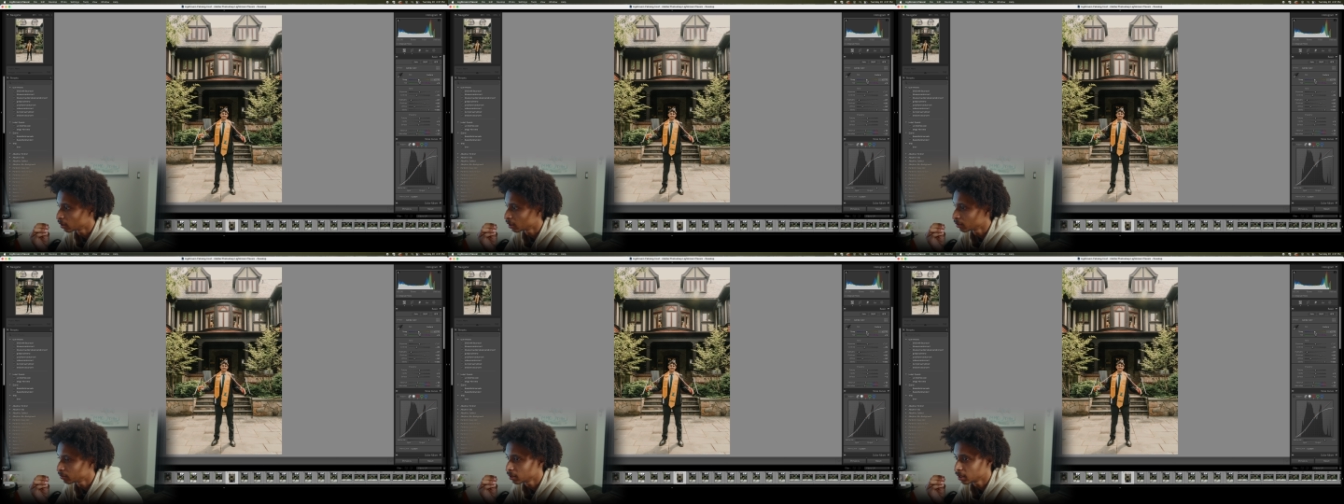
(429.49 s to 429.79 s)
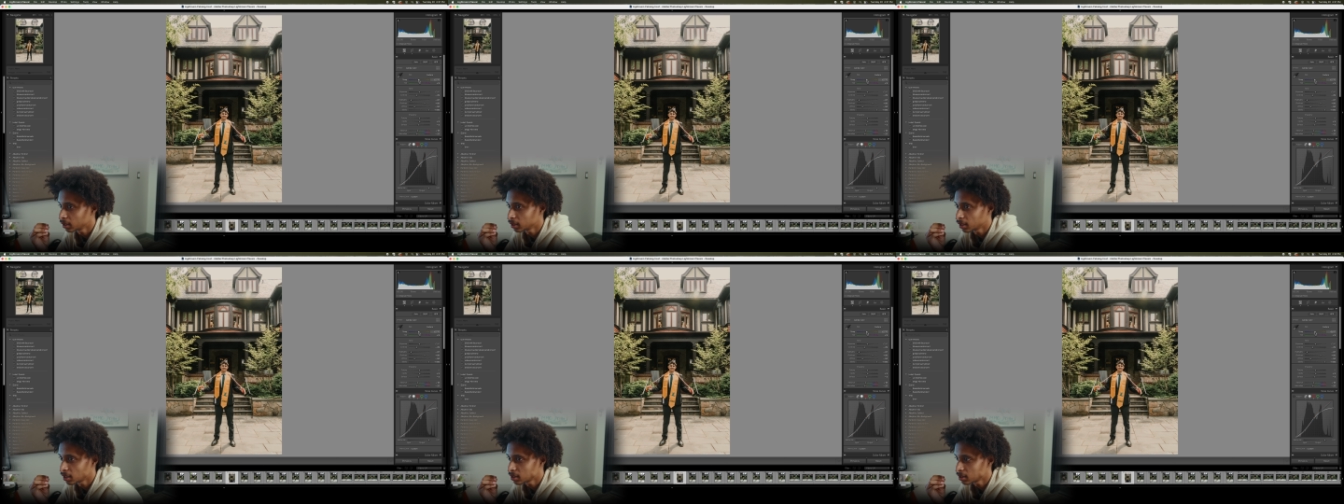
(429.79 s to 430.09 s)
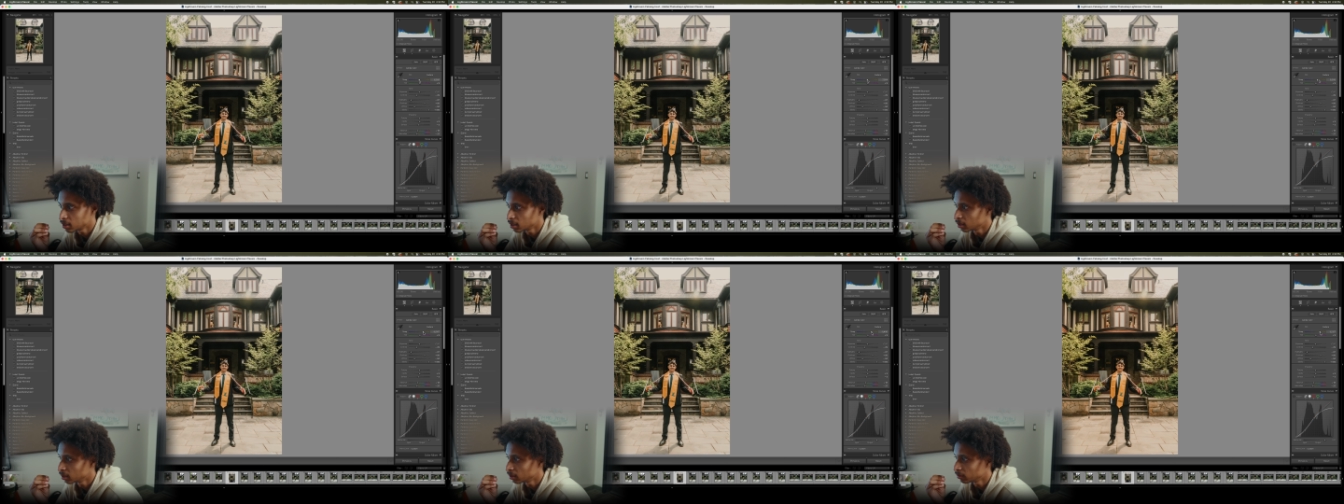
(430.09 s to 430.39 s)
I feel like that's
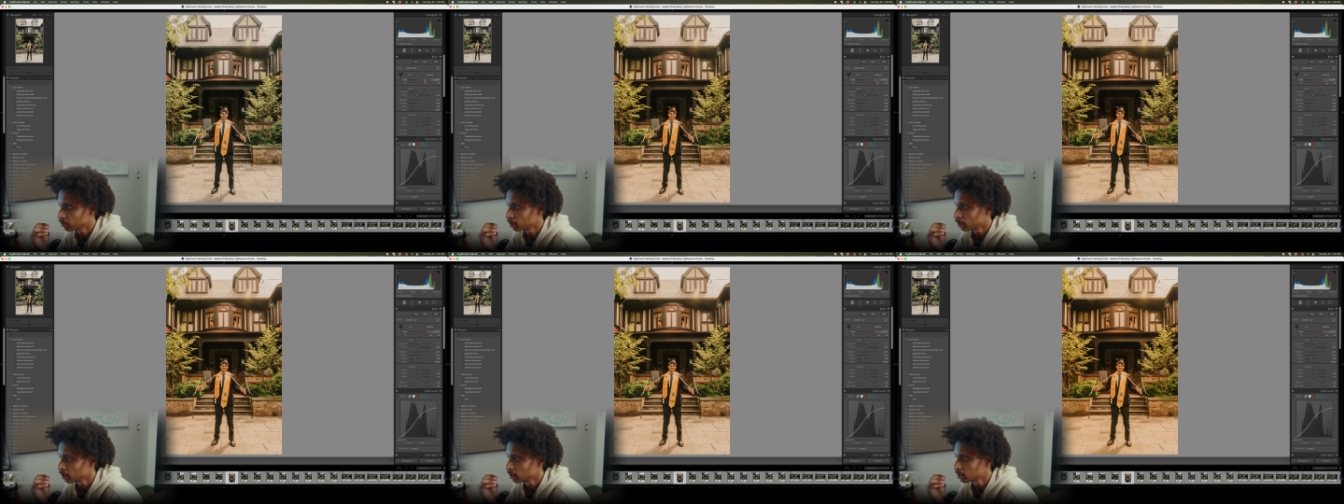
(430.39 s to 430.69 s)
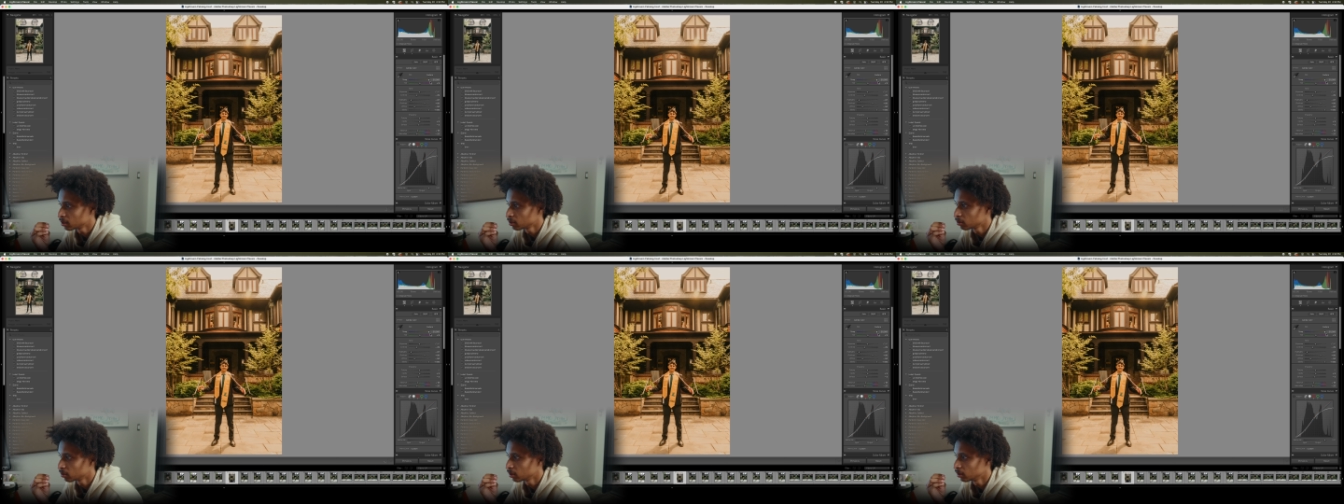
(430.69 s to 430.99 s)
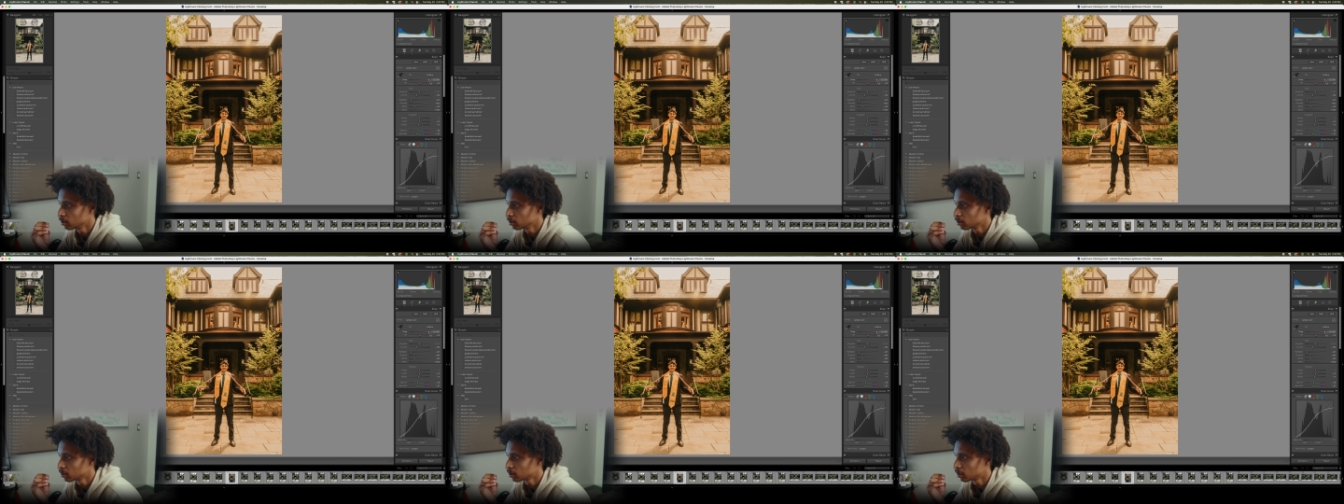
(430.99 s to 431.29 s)
good enough. Like this is what it
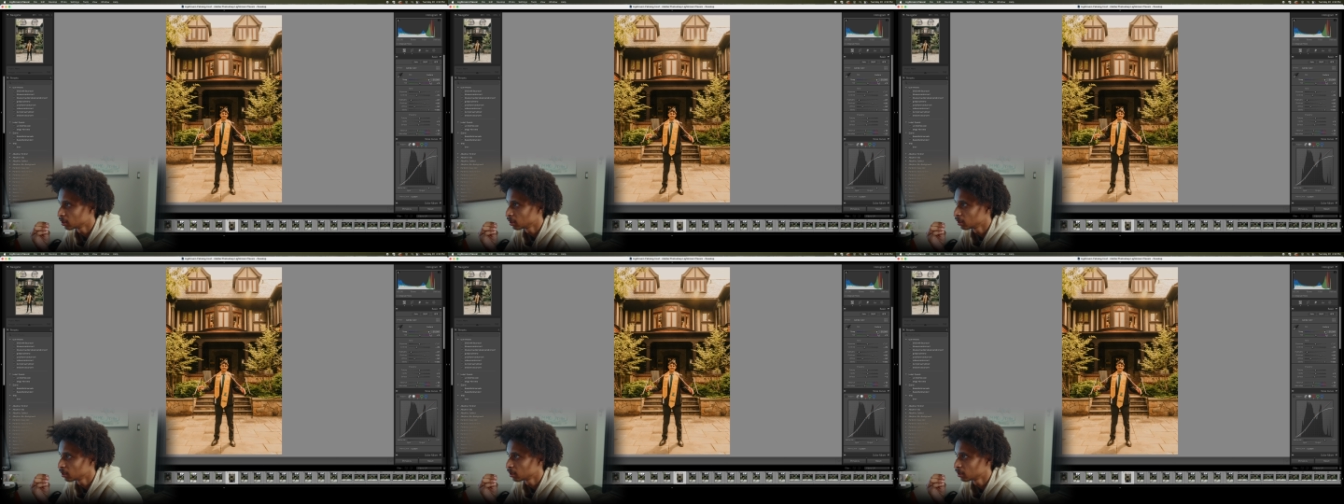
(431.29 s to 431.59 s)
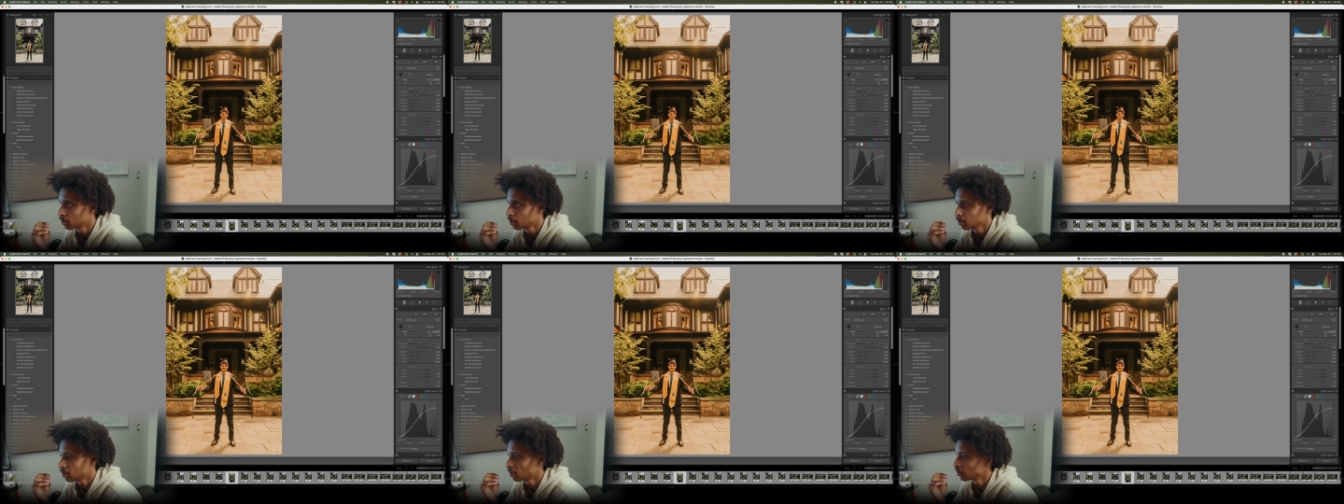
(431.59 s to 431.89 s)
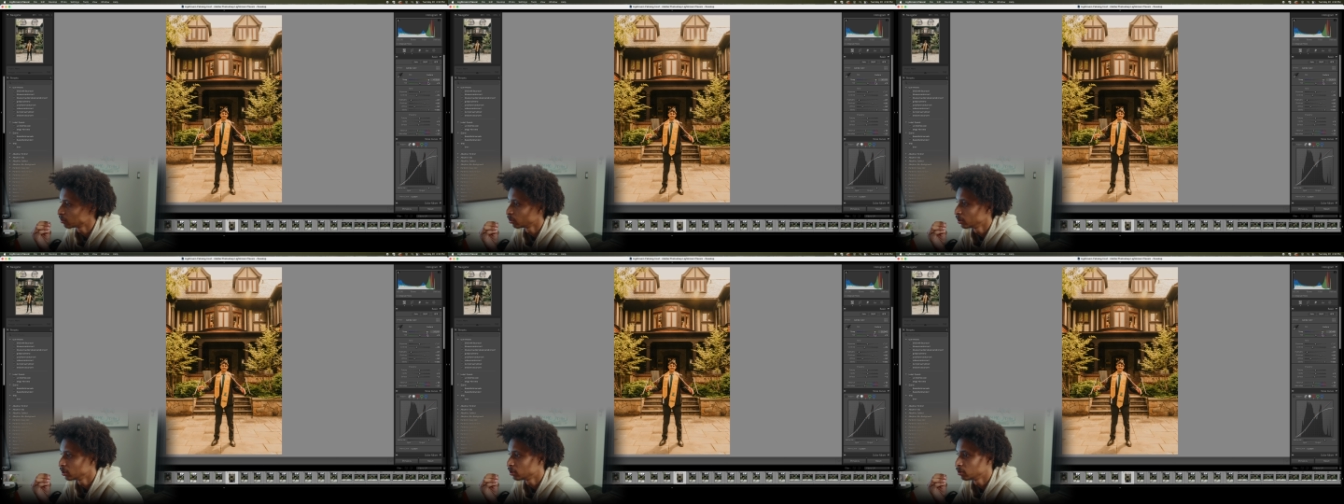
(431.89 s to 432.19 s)
looks like.
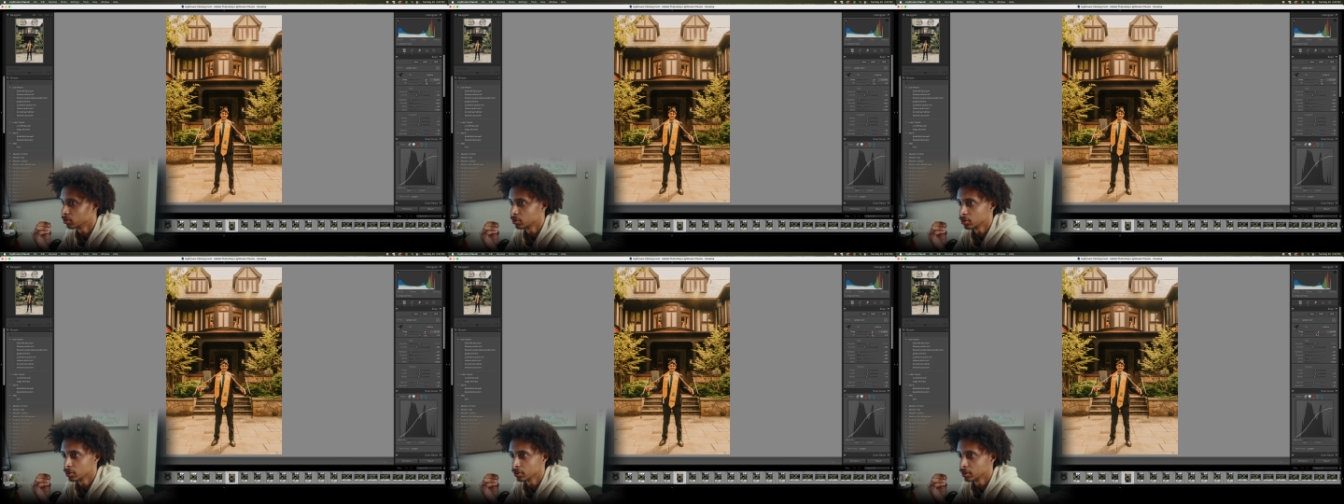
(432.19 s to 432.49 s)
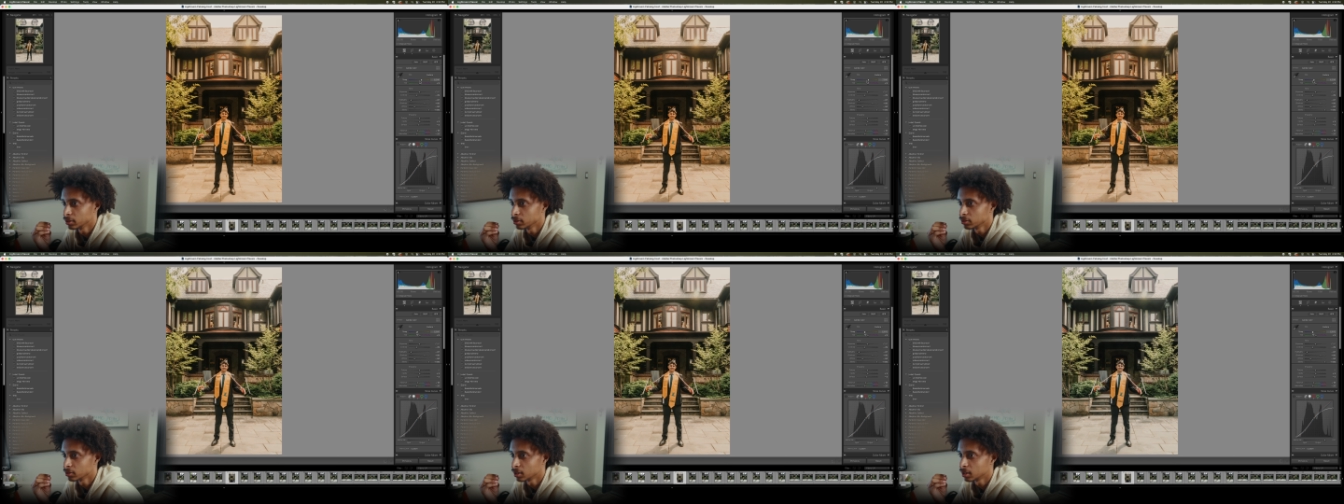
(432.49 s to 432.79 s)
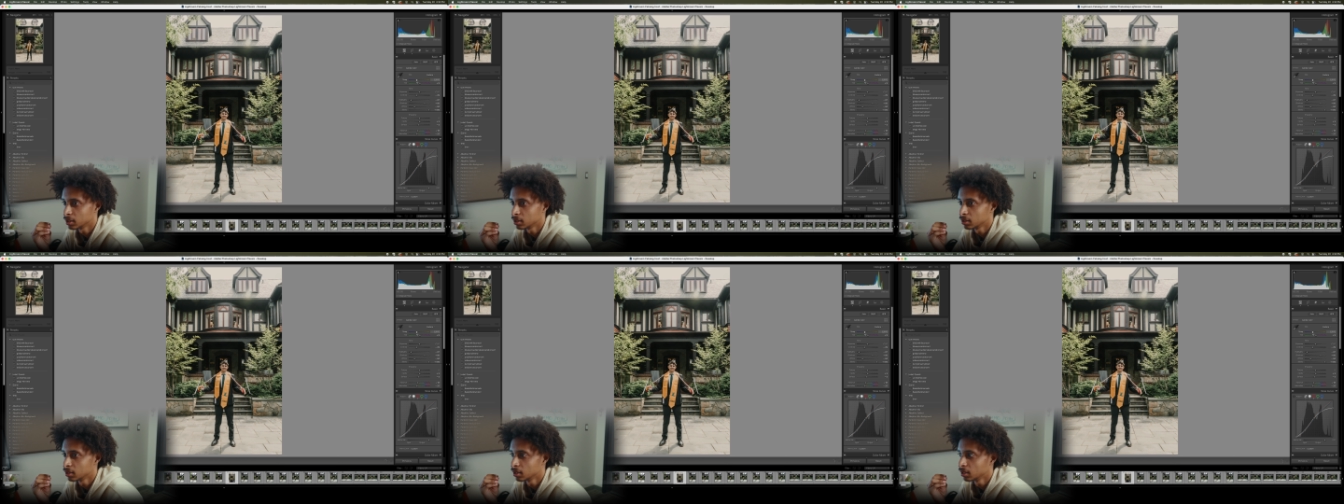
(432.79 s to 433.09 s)
That's way too orange,
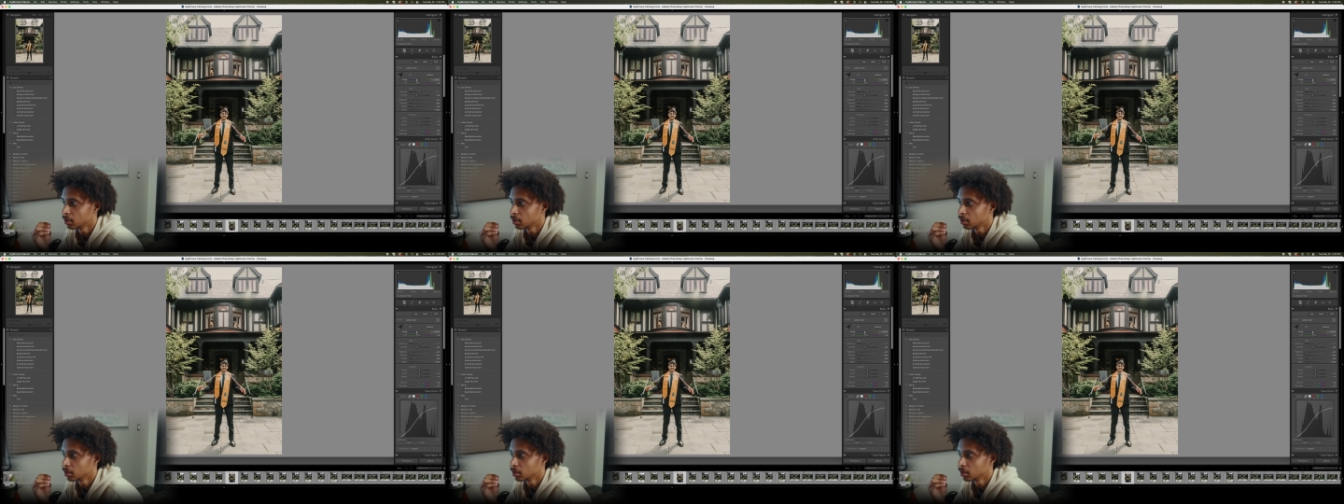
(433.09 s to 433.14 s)
right?